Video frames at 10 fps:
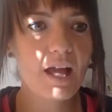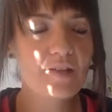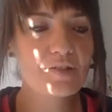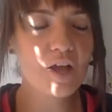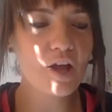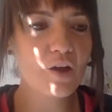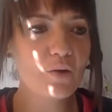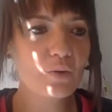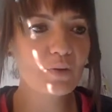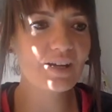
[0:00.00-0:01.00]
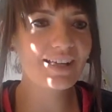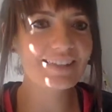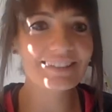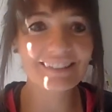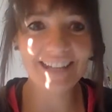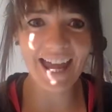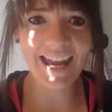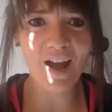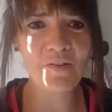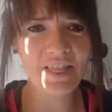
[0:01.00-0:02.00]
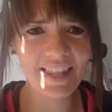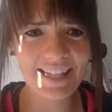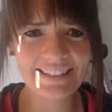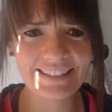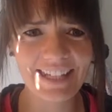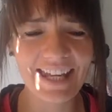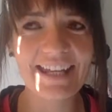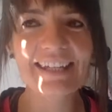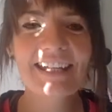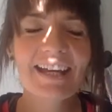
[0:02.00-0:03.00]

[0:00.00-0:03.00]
So today, our last day,